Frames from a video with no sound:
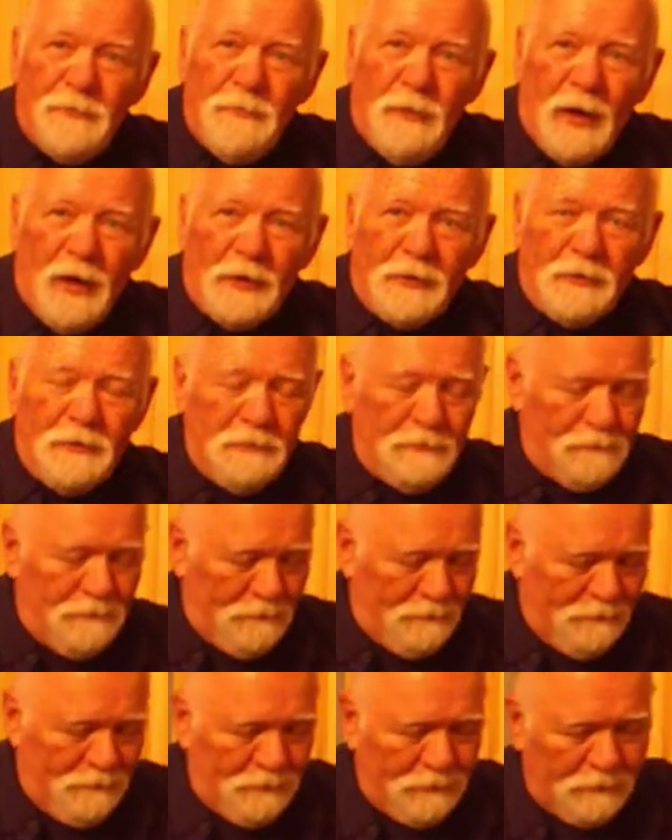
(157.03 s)
bottle,
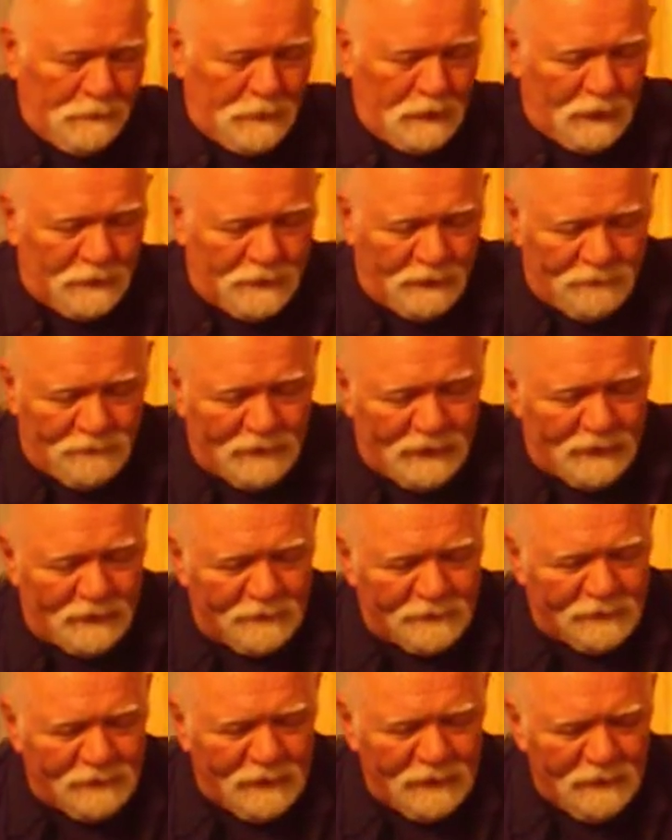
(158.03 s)
nothing
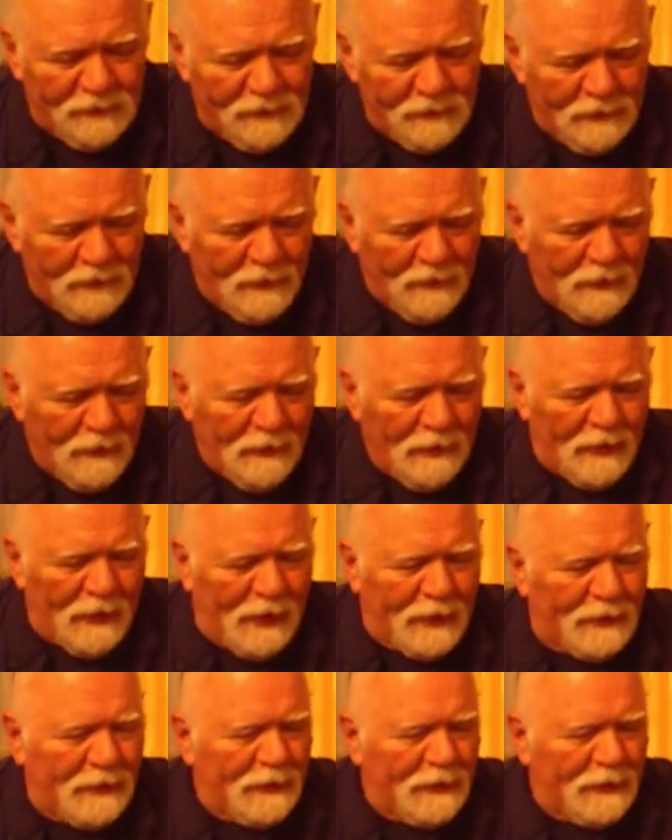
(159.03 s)
fancy. And